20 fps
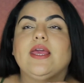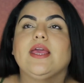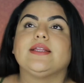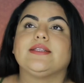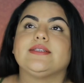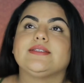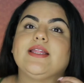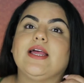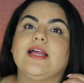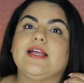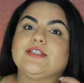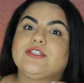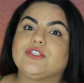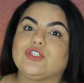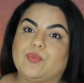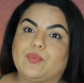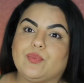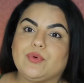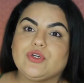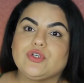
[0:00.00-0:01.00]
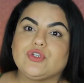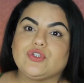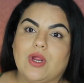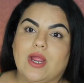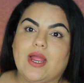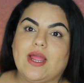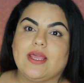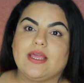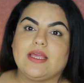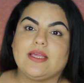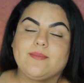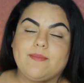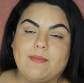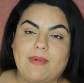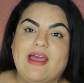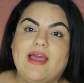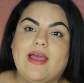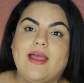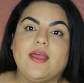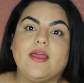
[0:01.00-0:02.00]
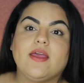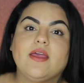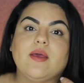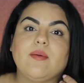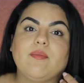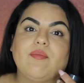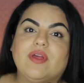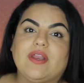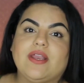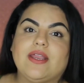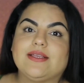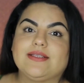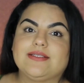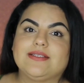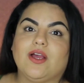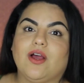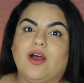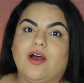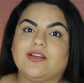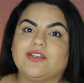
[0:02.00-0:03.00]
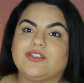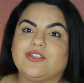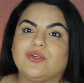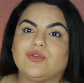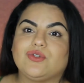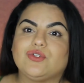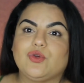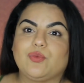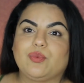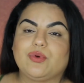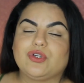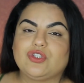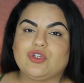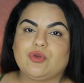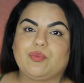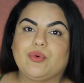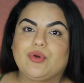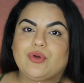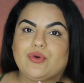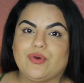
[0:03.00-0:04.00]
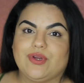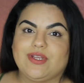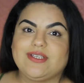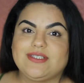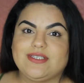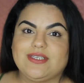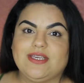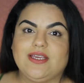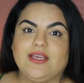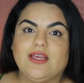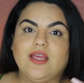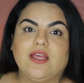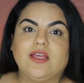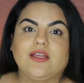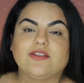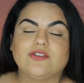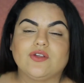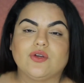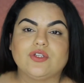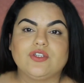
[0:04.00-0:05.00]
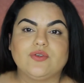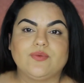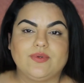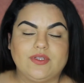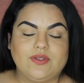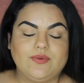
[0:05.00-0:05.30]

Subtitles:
it's not super dry matte, but it isn't also super greasy. So it's a